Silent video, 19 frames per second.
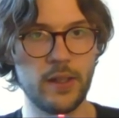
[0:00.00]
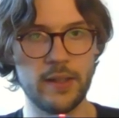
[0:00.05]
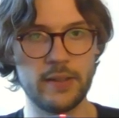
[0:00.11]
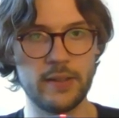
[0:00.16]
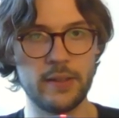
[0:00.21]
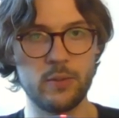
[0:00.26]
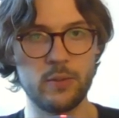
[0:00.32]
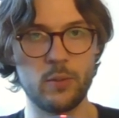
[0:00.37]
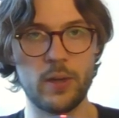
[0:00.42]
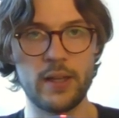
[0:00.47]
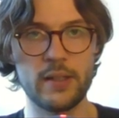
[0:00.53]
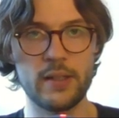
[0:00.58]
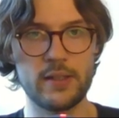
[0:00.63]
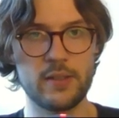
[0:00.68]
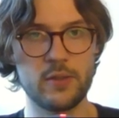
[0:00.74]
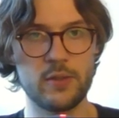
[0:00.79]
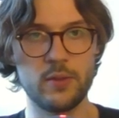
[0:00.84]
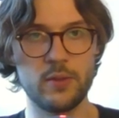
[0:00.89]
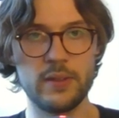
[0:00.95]
ways
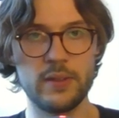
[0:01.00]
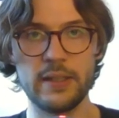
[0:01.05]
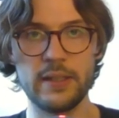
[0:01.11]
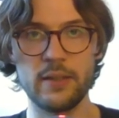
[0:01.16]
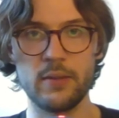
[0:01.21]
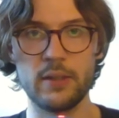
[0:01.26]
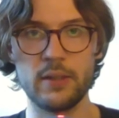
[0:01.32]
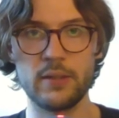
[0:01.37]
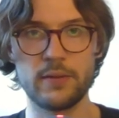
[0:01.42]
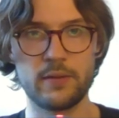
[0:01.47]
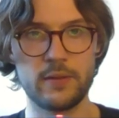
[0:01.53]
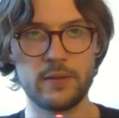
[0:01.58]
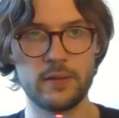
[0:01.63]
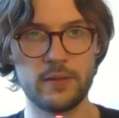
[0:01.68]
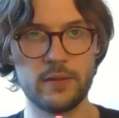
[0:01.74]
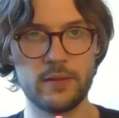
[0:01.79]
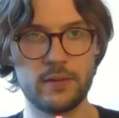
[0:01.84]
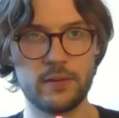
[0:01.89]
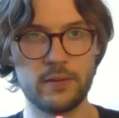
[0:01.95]
to deal with
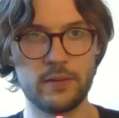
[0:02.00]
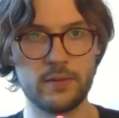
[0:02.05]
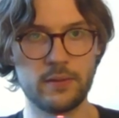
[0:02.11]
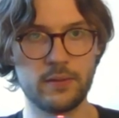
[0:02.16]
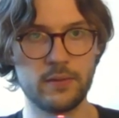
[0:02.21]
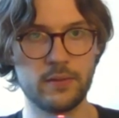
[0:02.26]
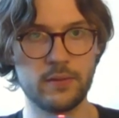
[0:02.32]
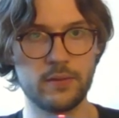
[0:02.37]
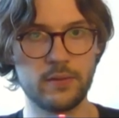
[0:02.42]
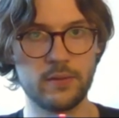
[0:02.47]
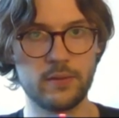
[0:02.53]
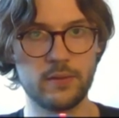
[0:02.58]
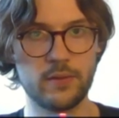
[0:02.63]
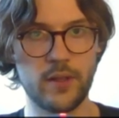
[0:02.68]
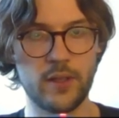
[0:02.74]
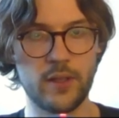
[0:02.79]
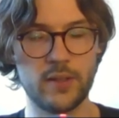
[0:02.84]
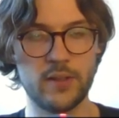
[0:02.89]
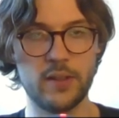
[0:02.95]

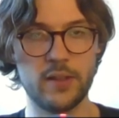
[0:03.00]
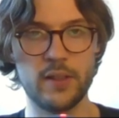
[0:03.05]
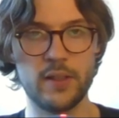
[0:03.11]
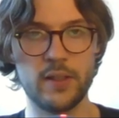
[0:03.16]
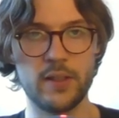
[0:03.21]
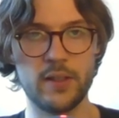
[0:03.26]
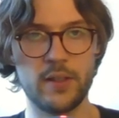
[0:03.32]
the